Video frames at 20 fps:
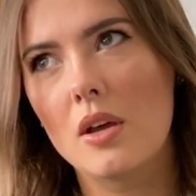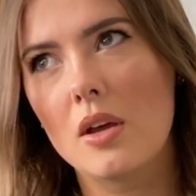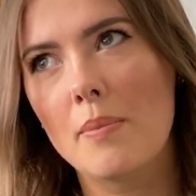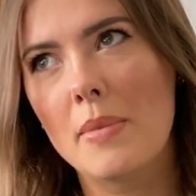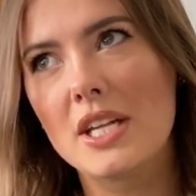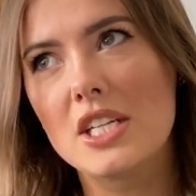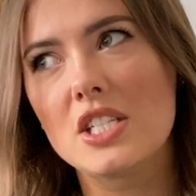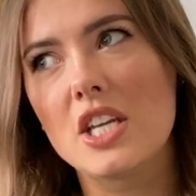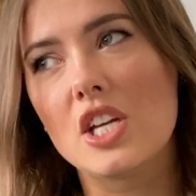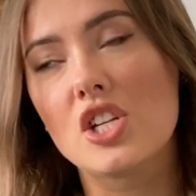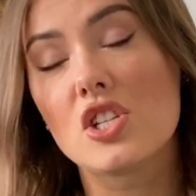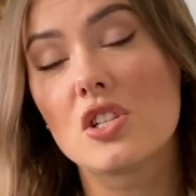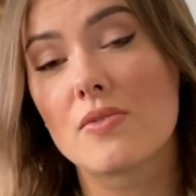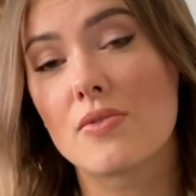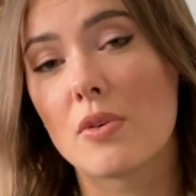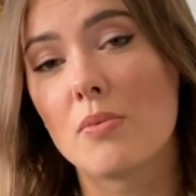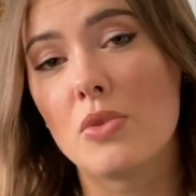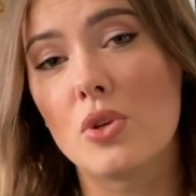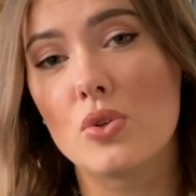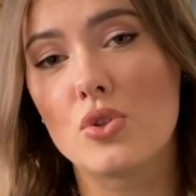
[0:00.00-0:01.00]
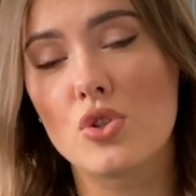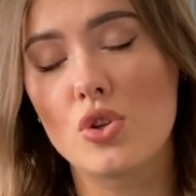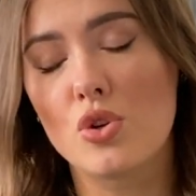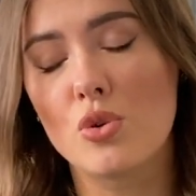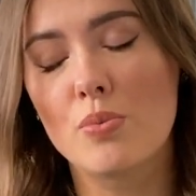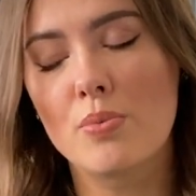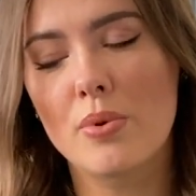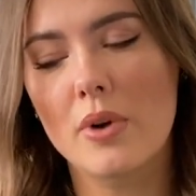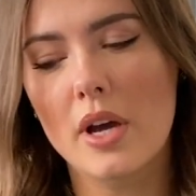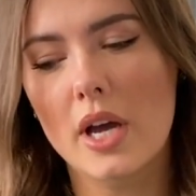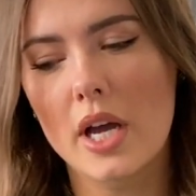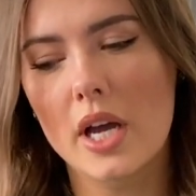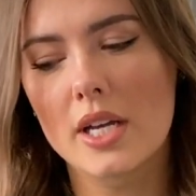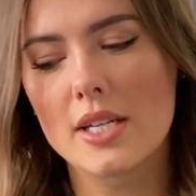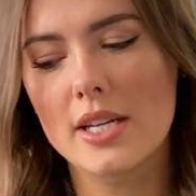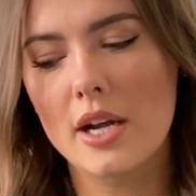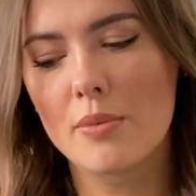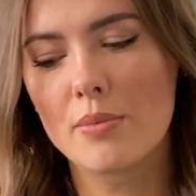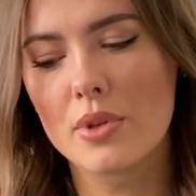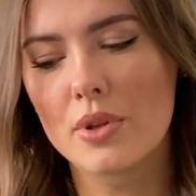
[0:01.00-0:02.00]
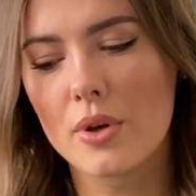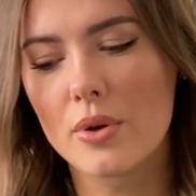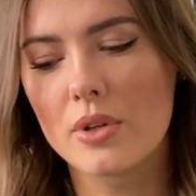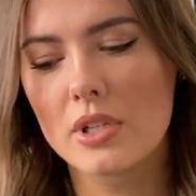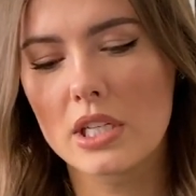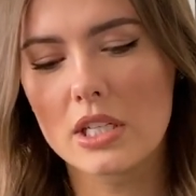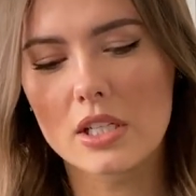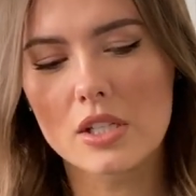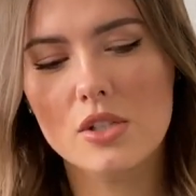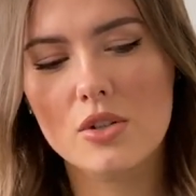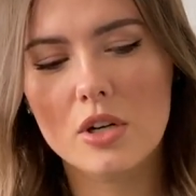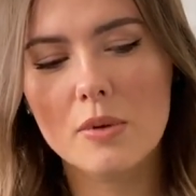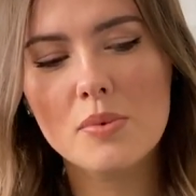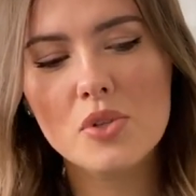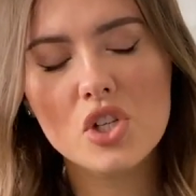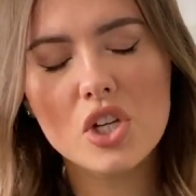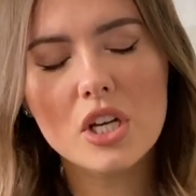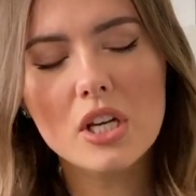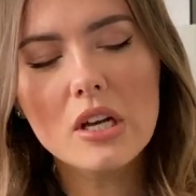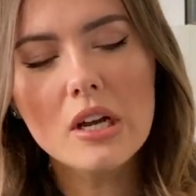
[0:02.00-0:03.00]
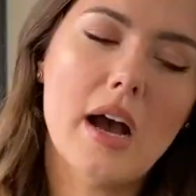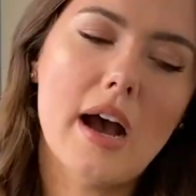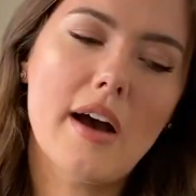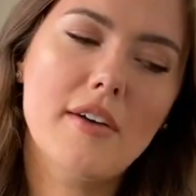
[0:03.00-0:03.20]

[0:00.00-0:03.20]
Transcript: meditations from YouTube down below in the description.